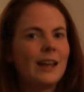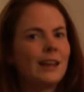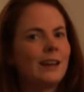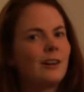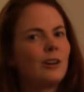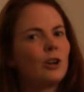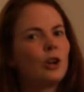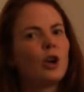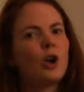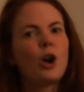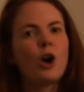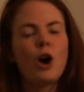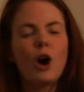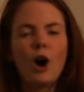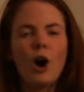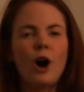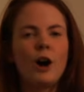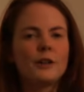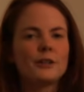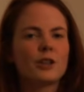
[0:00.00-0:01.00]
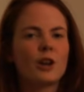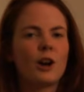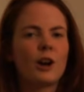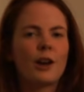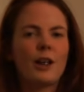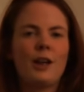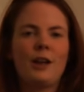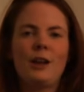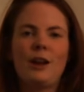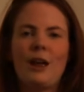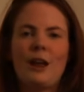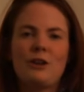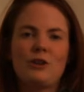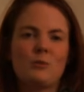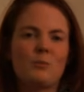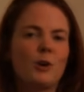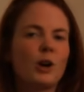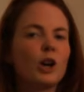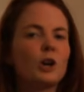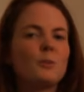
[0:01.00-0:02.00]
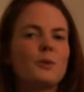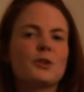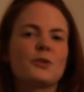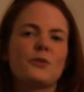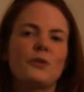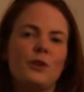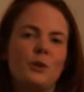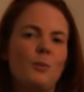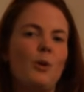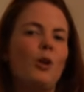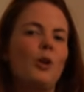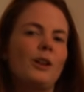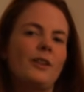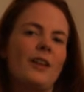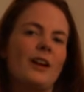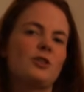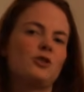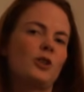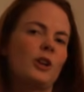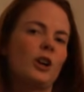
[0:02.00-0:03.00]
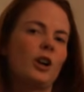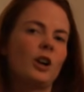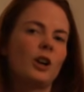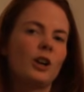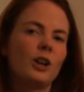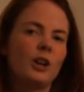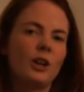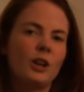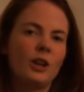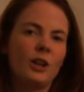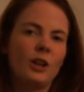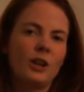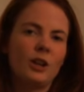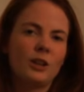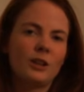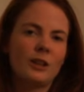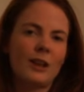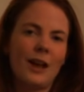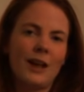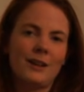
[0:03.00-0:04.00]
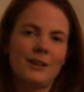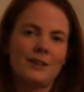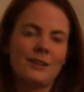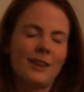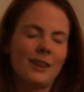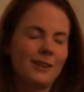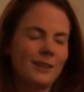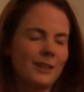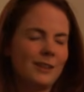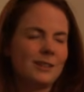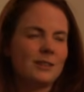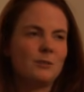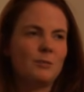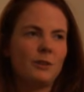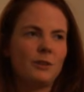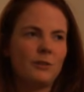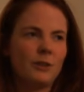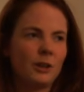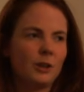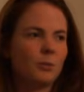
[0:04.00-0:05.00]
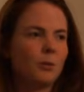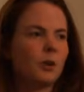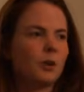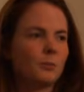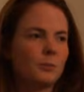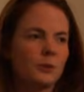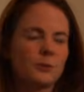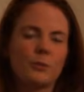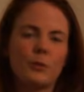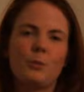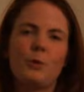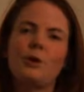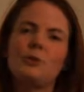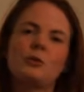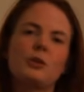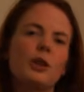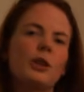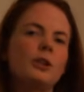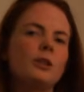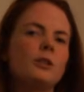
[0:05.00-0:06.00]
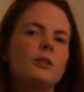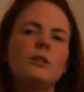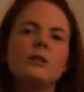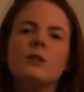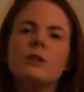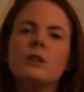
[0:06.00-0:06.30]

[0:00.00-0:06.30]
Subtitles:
in, on target, and you're purposefully pulling that trigger. That needs to be a very purposeful motion.